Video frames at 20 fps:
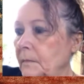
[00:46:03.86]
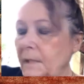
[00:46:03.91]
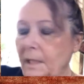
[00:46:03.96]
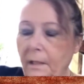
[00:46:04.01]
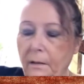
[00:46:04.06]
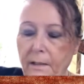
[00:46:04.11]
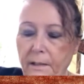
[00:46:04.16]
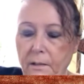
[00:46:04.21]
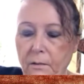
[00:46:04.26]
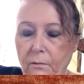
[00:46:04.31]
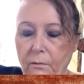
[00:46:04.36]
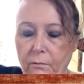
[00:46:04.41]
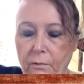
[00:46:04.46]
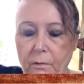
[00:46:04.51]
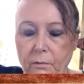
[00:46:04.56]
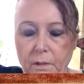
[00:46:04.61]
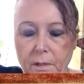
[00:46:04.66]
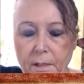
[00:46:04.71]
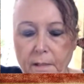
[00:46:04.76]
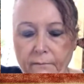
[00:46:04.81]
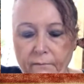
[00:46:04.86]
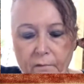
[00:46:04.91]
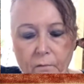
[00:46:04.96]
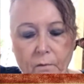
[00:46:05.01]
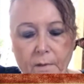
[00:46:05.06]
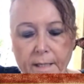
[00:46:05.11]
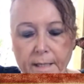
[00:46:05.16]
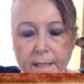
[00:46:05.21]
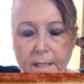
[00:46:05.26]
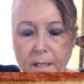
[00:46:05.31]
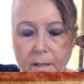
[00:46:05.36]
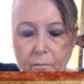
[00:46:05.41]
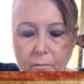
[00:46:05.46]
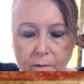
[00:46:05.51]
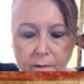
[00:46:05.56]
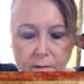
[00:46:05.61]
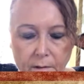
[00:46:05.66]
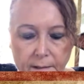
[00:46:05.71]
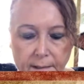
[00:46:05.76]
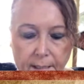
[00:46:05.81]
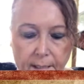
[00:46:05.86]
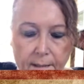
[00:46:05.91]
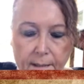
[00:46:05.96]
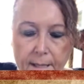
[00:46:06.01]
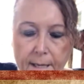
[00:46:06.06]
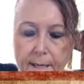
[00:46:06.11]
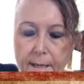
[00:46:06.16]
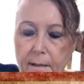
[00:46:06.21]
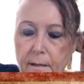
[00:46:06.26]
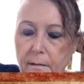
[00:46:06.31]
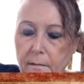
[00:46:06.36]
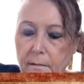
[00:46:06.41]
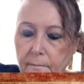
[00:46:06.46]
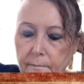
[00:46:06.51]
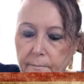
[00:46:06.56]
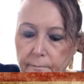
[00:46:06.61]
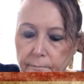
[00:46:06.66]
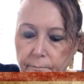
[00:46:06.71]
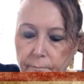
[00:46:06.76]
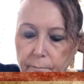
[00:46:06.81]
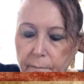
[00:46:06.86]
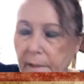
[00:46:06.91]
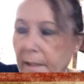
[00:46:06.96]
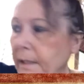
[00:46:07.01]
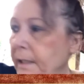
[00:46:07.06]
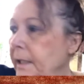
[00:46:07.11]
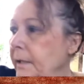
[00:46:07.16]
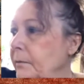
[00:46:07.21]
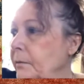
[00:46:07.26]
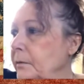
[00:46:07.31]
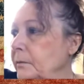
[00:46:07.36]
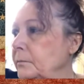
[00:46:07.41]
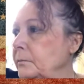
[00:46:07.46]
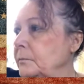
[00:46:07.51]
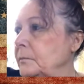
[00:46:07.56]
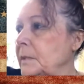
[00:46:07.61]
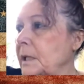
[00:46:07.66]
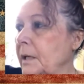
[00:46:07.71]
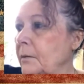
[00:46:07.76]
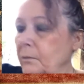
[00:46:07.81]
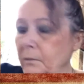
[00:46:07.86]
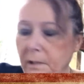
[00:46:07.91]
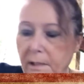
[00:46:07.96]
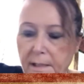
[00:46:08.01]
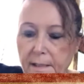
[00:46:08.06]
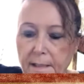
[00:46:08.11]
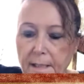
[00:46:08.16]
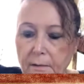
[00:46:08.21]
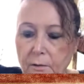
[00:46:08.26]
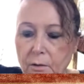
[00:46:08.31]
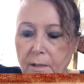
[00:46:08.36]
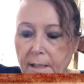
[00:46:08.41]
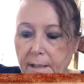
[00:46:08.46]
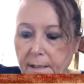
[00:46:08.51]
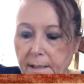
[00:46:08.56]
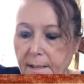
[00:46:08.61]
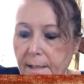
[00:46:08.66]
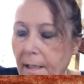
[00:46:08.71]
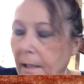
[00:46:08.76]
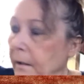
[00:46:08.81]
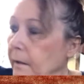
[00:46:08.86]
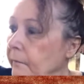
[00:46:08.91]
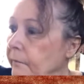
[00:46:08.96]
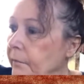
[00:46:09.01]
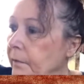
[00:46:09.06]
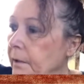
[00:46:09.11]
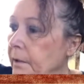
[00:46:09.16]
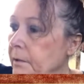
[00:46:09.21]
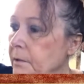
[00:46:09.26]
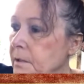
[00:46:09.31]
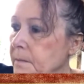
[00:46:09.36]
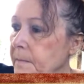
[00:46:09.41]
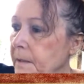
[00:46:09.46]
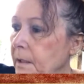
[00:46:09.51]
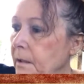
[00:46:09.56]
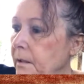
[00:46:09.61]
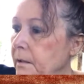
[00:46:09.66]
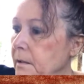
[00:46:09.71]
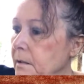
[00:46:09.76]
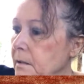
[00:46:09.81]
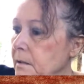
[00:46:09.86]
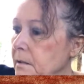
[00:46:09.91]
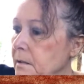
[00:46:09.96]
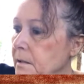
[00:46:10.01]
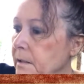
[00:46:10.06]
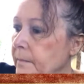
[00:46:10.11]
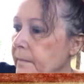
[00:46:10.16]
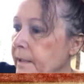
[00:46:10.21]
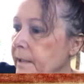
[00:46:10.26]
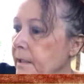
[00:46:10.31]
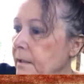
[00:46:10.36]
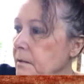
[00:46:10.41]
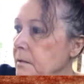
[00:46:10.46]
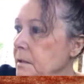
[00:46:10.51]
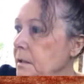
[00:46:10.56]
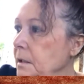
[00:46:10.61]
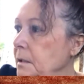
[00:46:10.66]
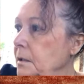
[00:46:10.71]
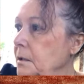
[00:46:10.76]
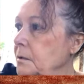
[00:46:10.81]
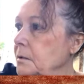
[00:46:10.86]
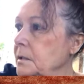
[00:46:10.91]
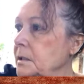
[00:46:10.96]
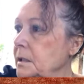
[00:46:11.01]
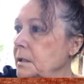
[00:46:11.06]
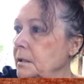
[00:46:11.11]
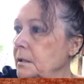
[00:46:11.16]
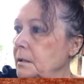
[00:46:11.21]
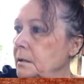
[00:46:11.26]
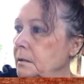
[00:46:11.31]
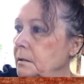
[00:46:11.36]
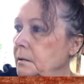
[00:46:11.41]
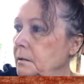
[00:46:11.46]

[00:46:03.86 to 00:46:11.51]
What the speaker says: Now I do throw stuff away. I will say that, but I will try to sell it first because somebody else can use it.